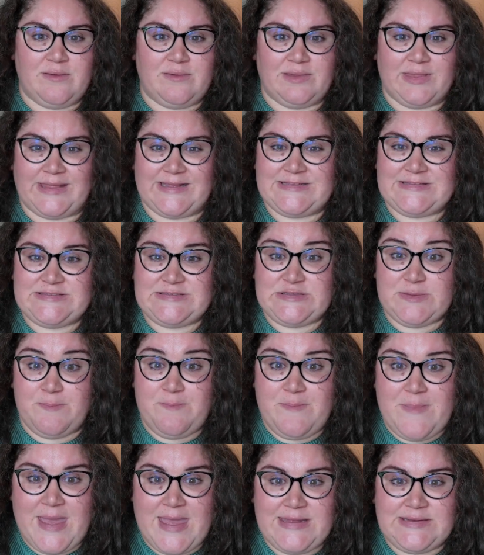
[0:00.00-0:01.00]
like
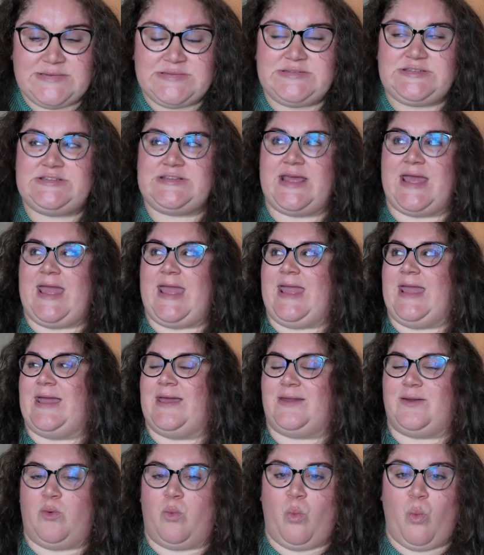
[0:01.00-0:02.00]
cement
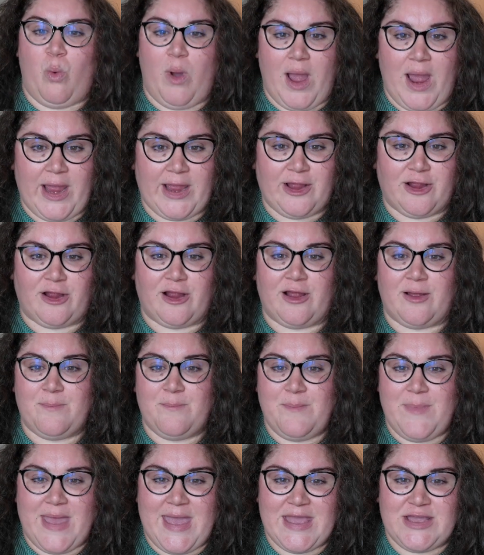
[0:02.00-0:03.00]
and wire
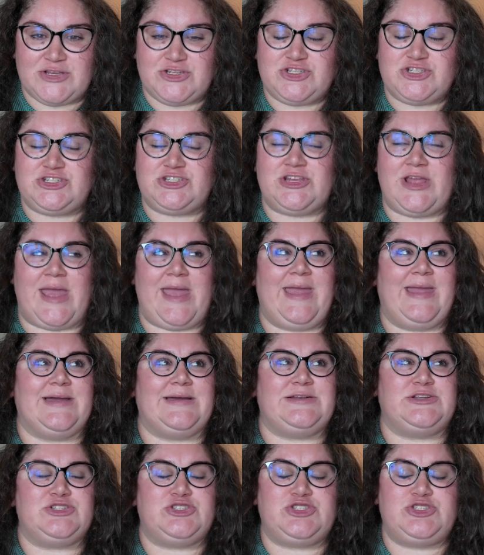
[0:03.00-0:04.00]
mesh,
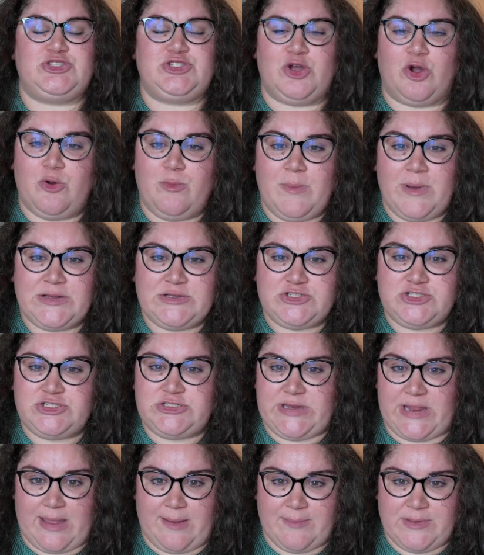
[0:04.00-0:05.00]
and so much
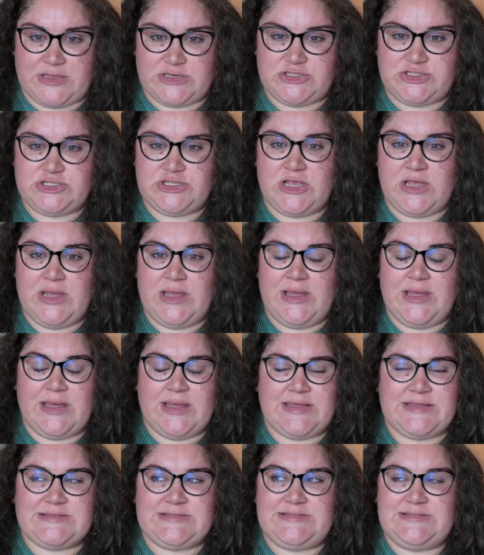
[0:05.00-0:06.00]
damage
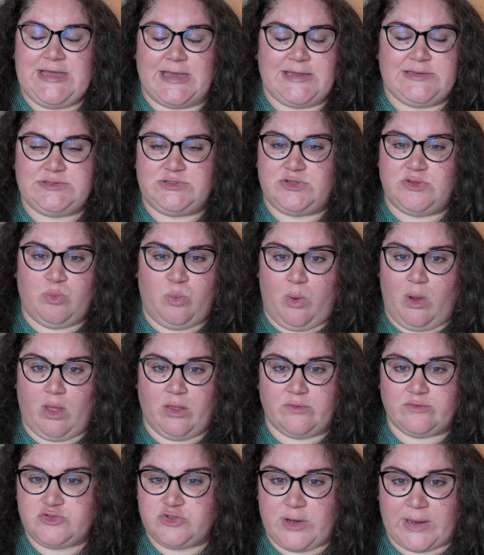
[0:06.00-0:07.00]
is done to the
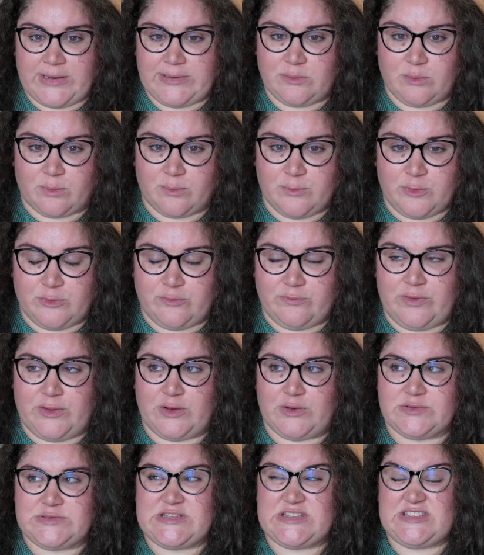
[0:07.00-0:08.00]
wall trying to remove
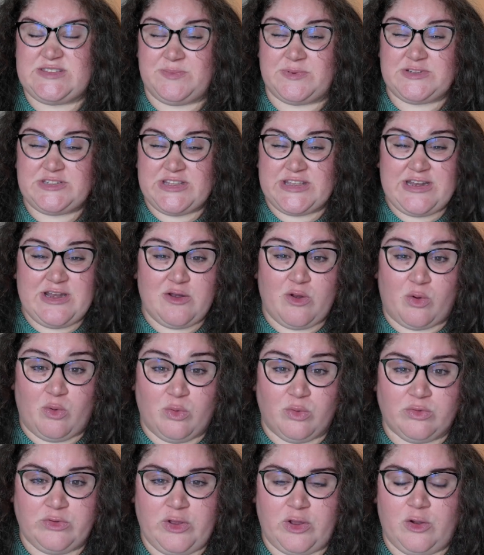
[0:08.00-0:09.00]
those, especially in an
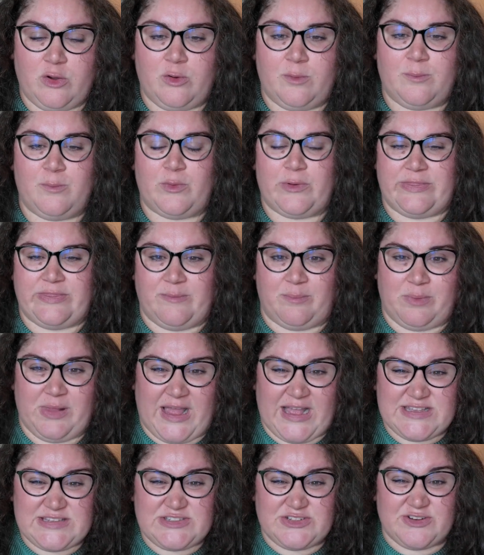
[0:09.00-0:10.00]
old home with the
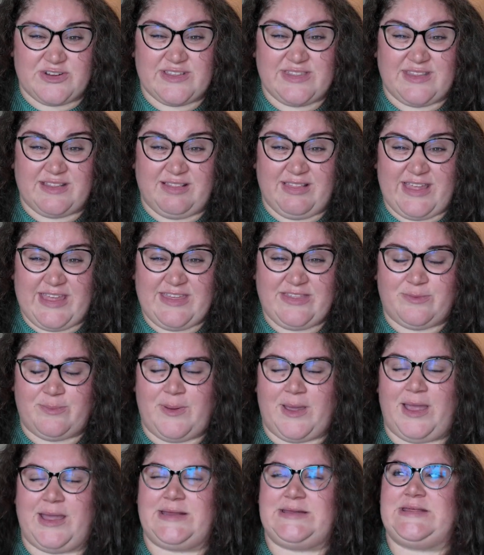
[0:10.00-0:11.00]
plaster and the lathe
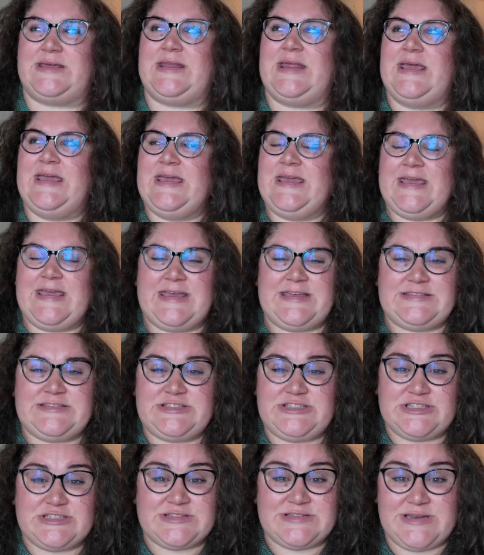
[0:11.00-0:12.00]
behind it. It's
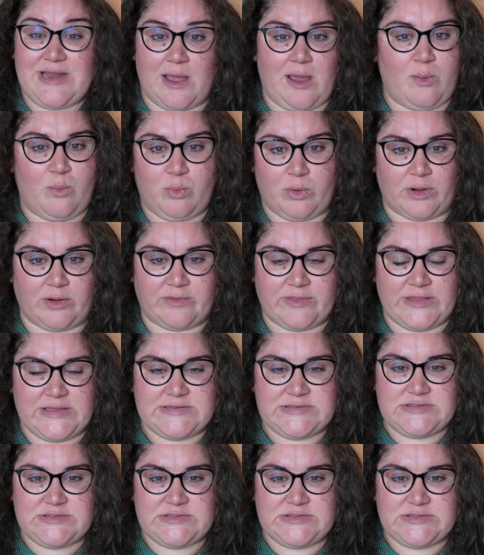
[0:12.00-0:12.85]
just not worth it.